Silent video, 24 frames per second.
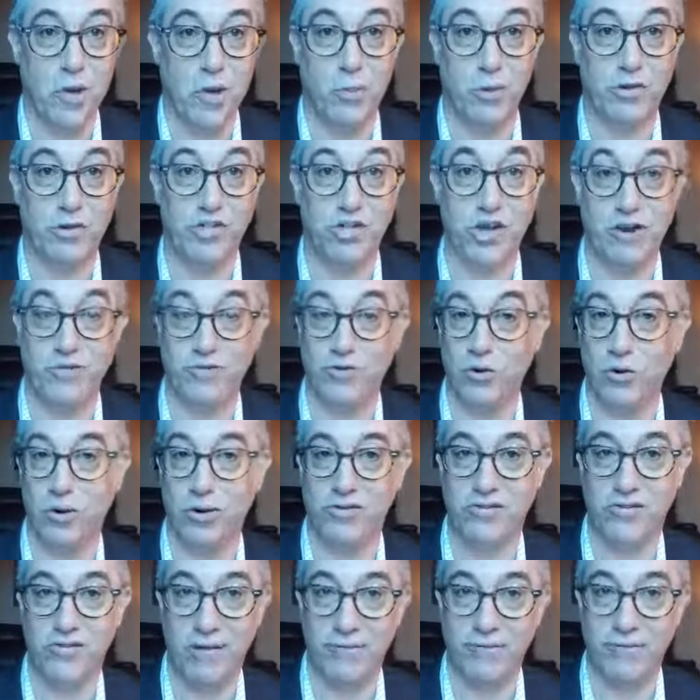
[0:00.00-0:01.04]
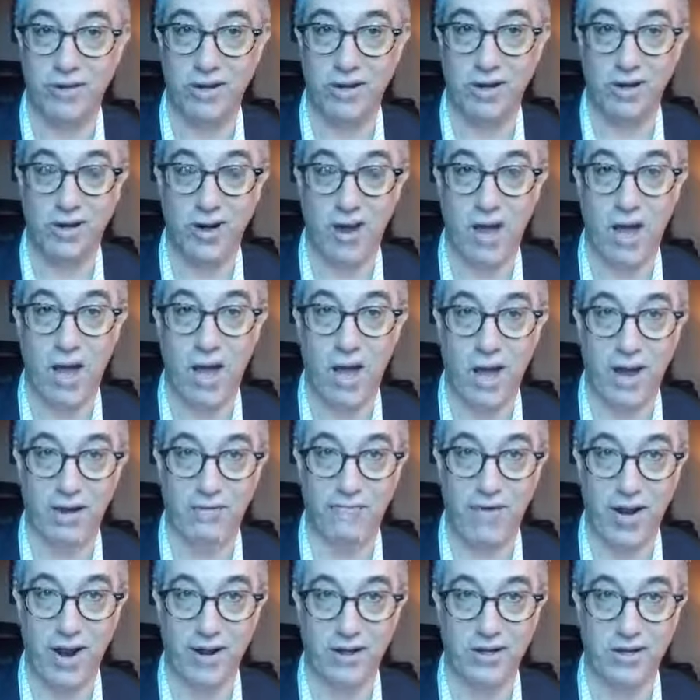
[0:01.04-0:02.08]
which gives you a definite uh,
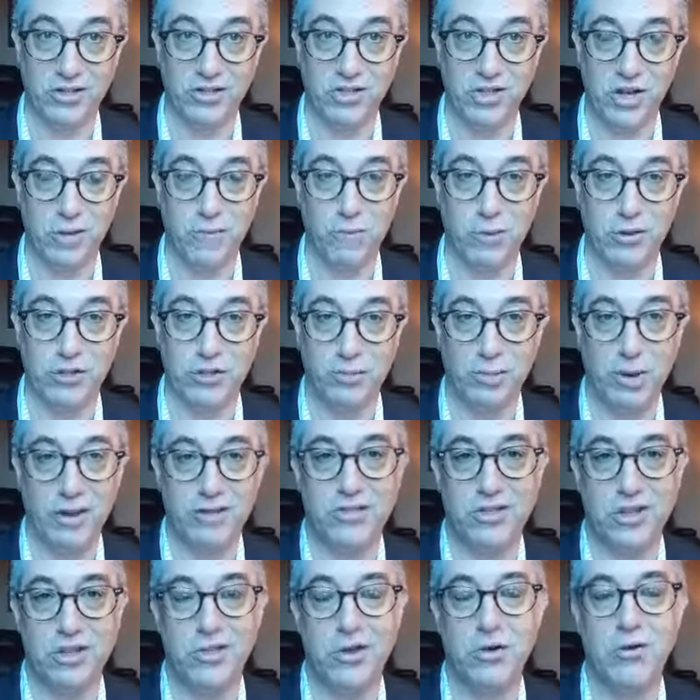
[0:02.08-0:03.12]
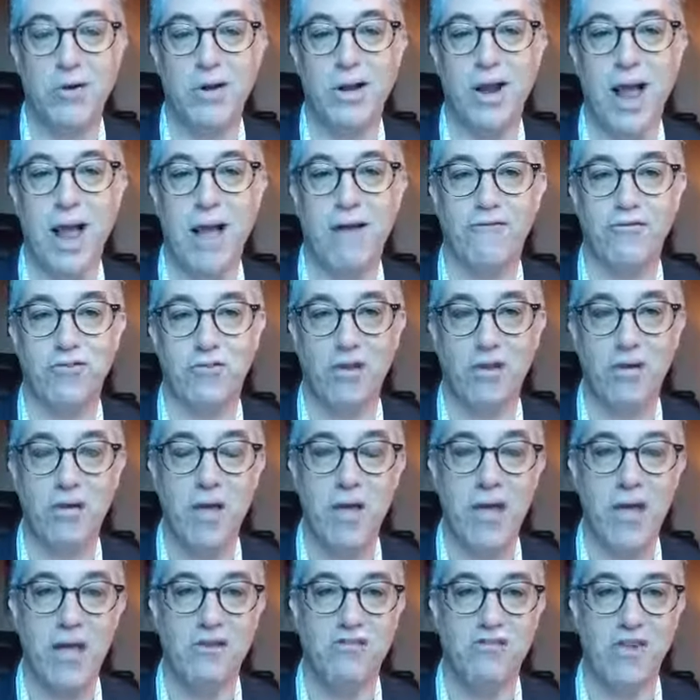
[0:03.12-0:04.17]
advantage, and which means that they're going to have to
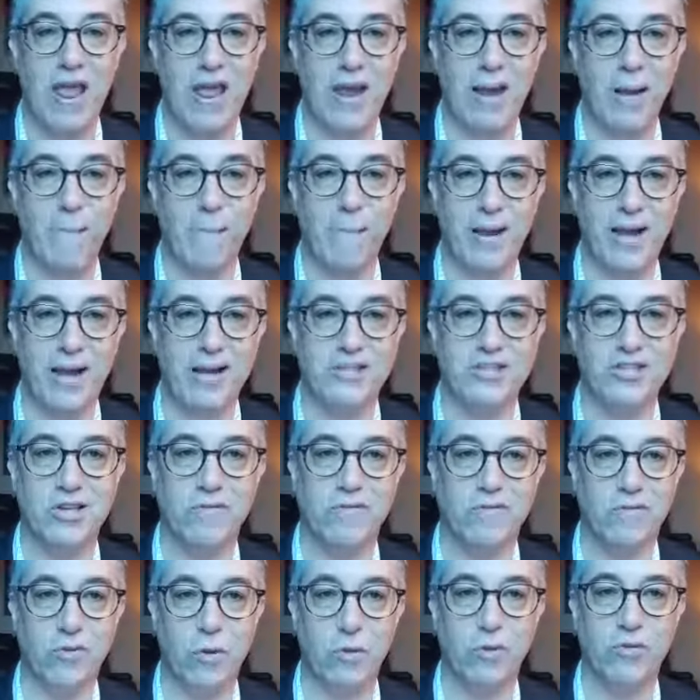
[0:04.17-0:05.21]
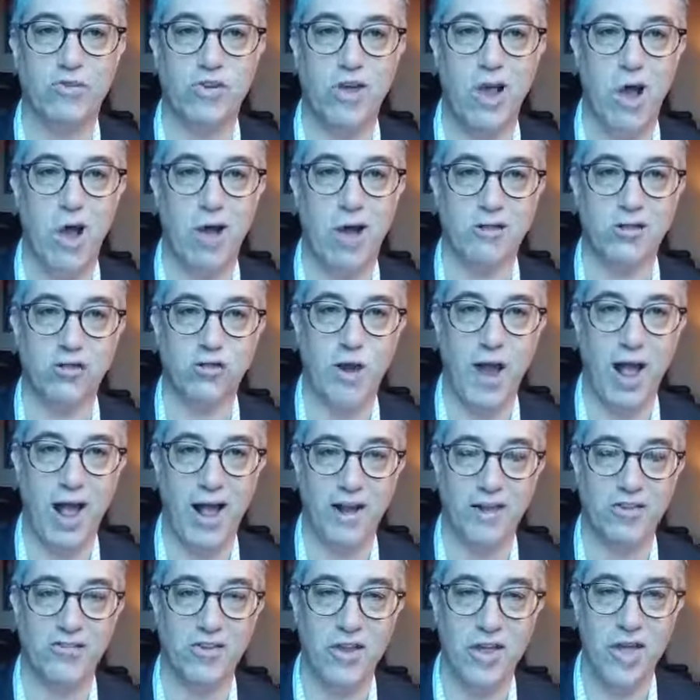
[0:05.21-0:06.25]
take a piece of those
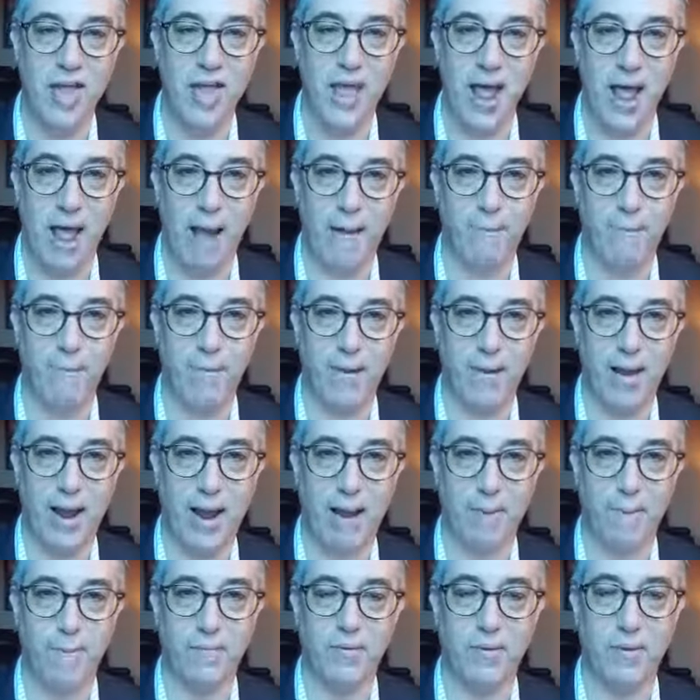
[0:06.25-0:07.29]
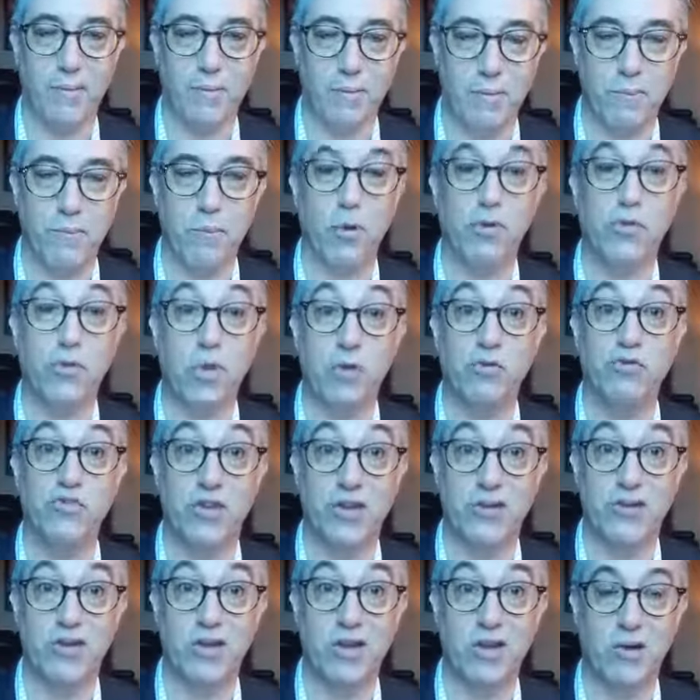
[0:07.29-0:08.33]
contracts and, and put those
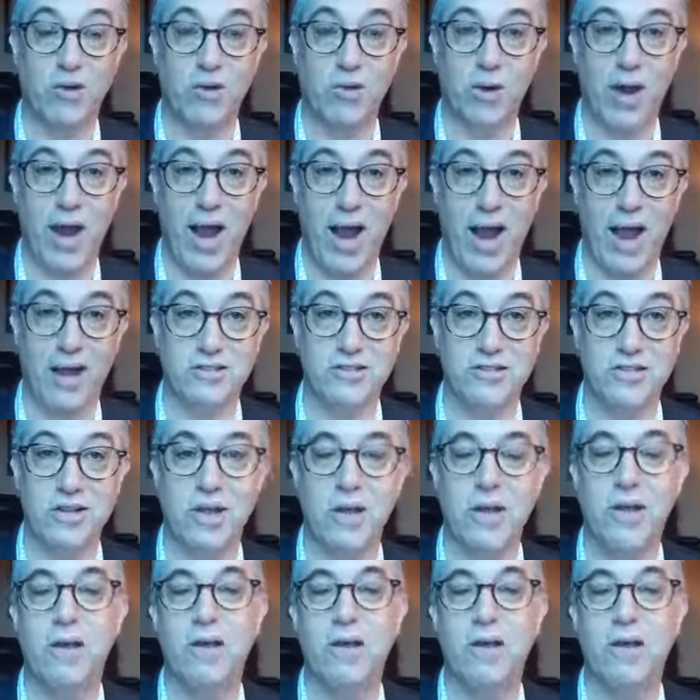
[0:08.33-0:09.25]
into your hands